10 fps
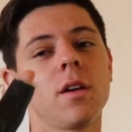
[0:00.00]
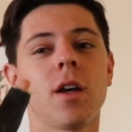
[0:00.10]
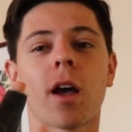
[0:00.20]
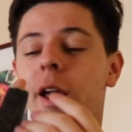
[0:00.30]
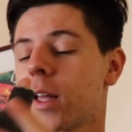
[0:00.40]

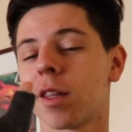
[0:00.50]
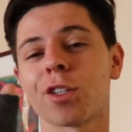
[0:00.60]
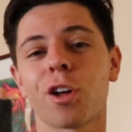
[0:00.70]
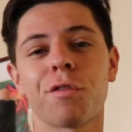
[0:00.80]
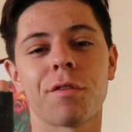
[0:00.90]
Yeah, I get
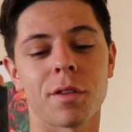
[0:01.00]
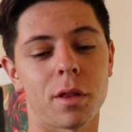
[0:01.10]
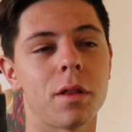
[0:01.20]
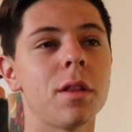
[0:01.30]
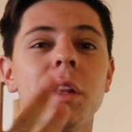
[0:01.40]
this off
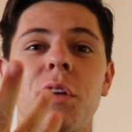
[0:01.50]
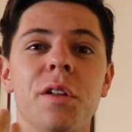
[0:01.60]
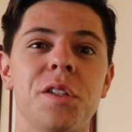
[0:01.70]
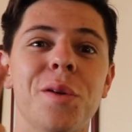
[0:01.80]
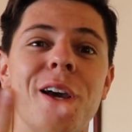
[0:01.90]
in
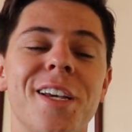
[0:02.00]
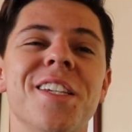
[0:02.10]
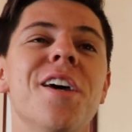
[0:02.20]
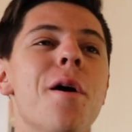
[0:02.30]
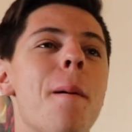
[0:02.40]
literally two days,